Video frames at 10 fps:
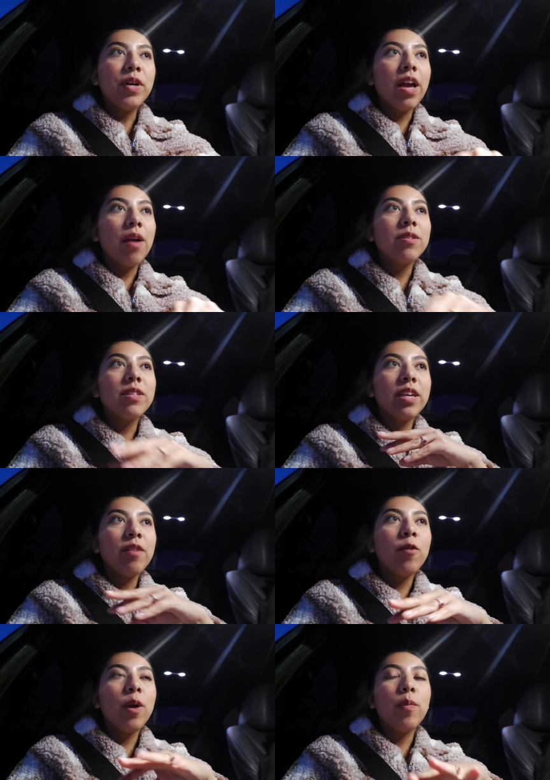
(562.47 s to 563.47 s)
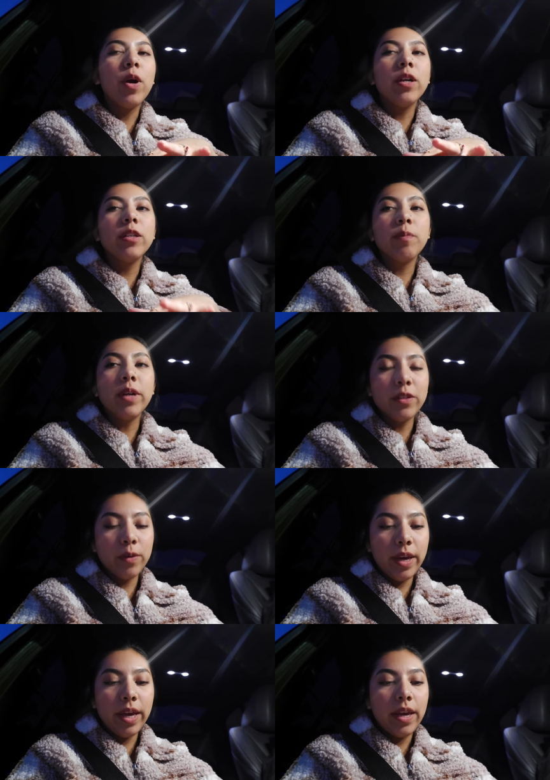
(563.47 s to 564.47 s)
book I was looking for at Barnes, but it's
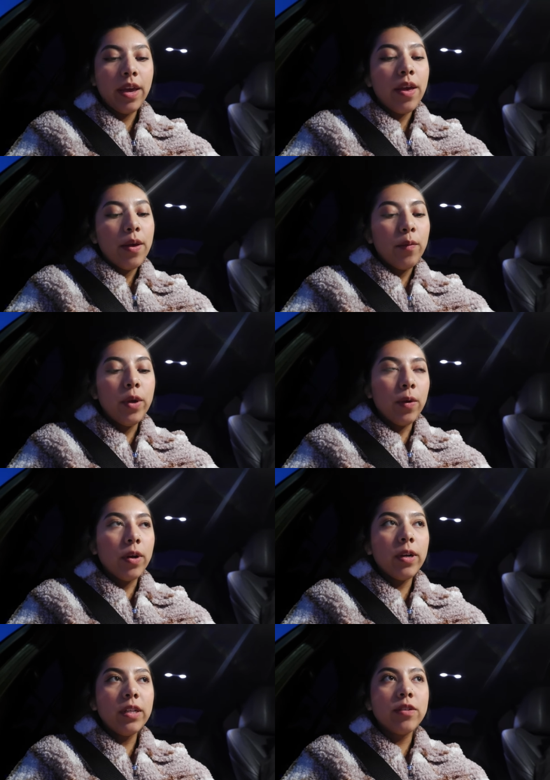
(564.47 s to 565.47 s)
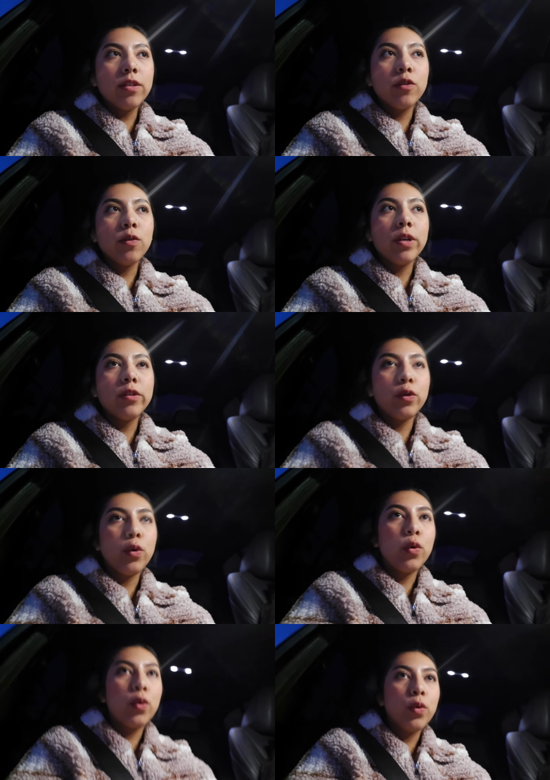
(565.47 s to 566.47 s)
okay. We ordered it to the store,
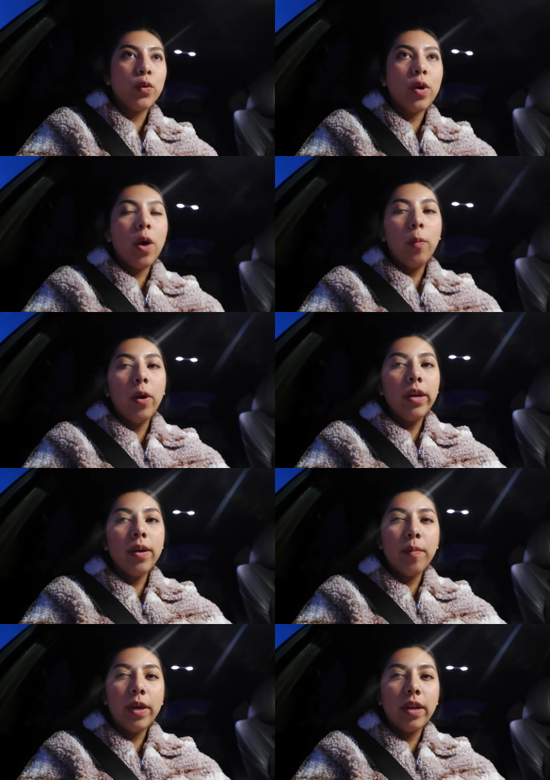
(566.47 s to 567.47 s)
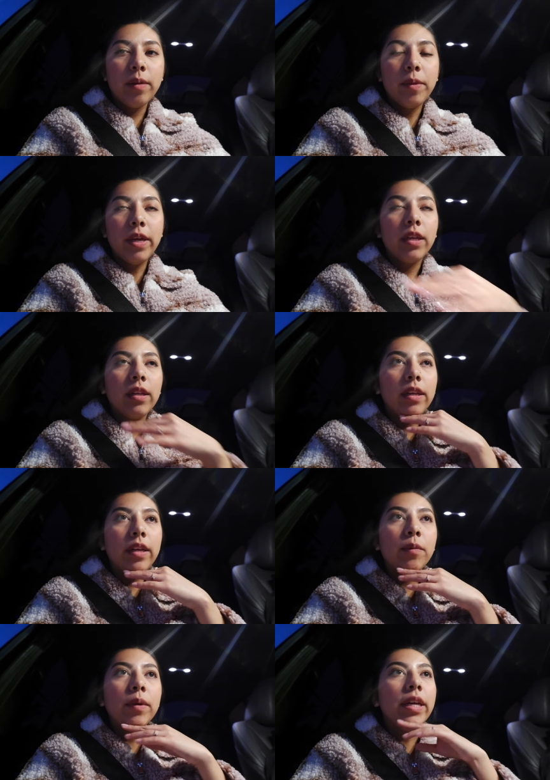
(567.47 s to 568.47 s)
so I'll probably come pick it up like
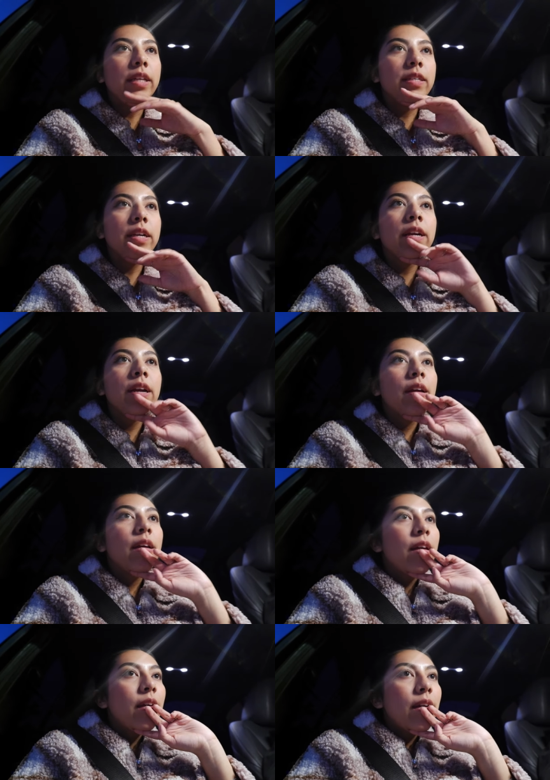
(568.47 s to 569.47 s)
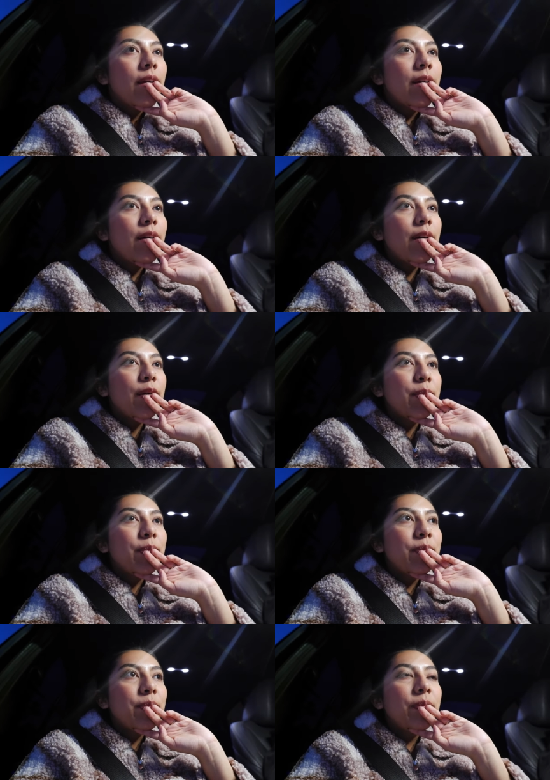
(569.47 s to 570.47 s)
later when it gets here.
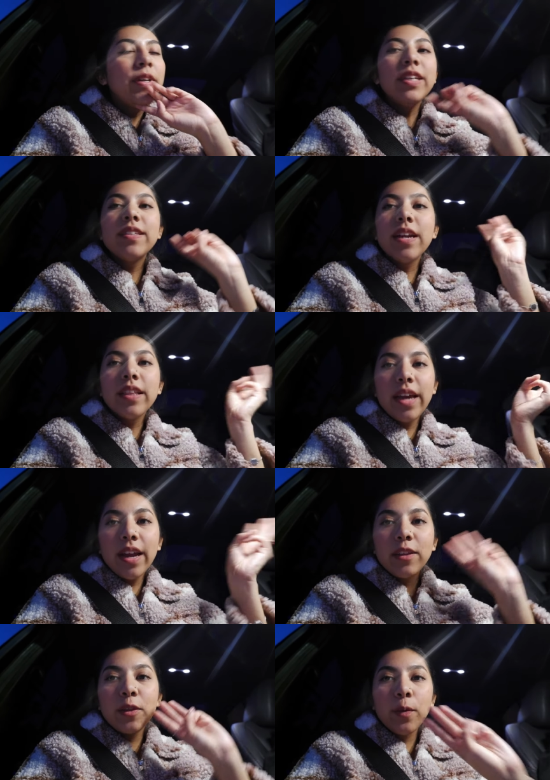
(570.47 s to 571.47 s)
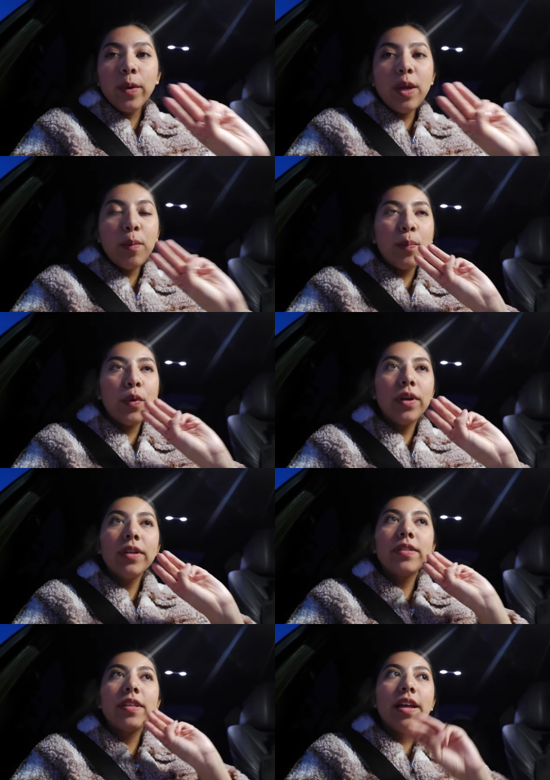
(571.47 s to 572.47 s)
But it said they had 3
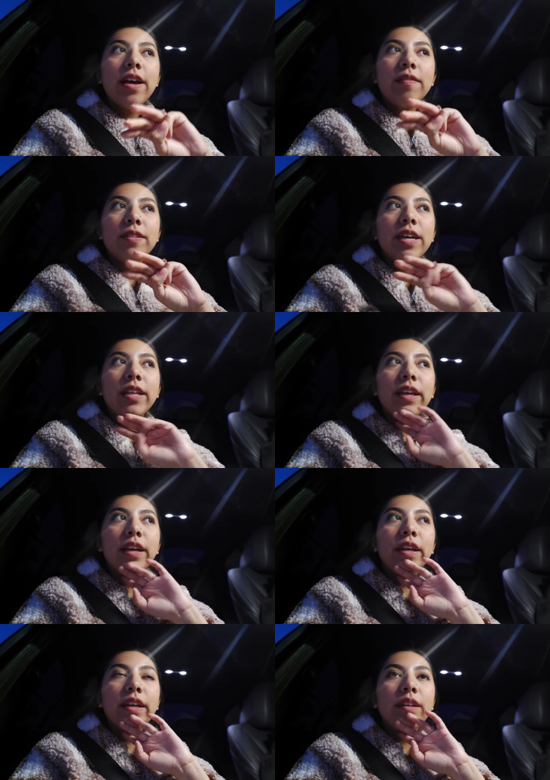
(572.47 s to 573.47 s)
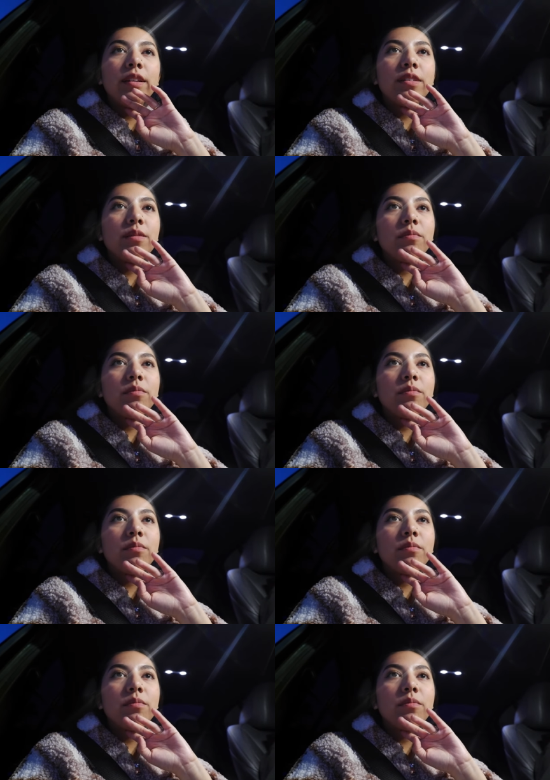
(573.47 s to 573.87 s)
books left, and they